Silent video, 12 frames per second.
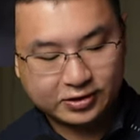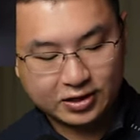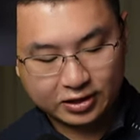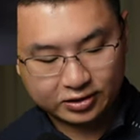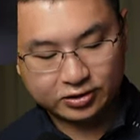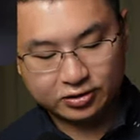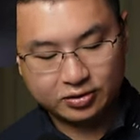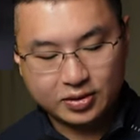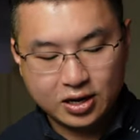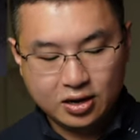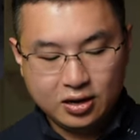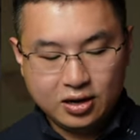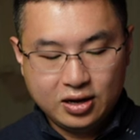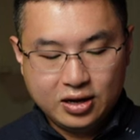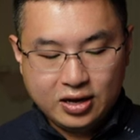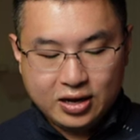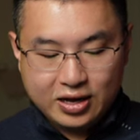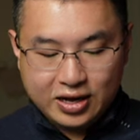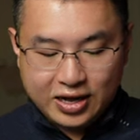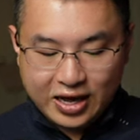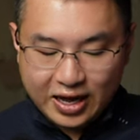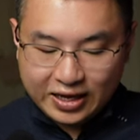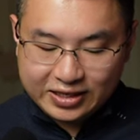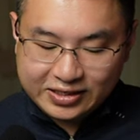sector,
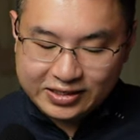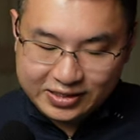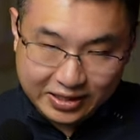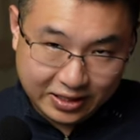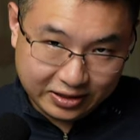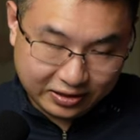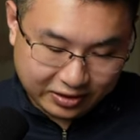exceed